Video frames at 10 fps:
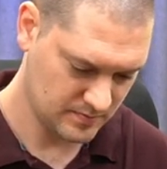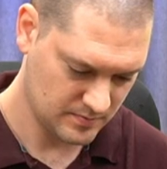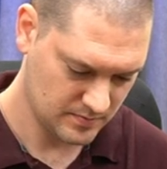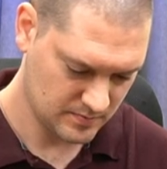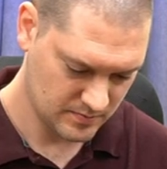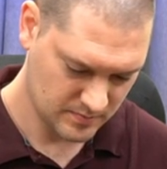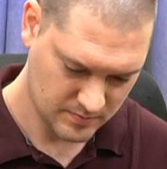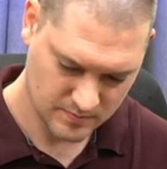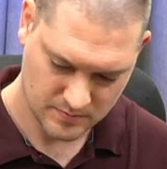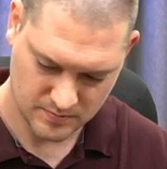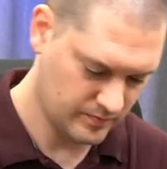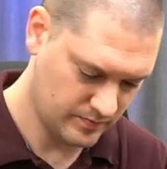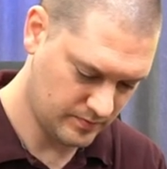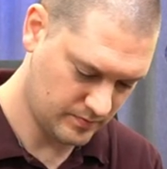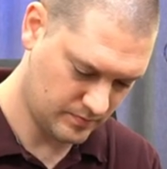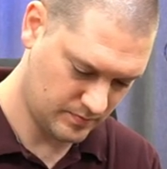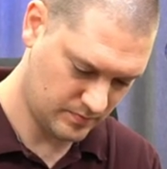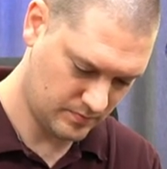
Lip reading: Nobody speaks.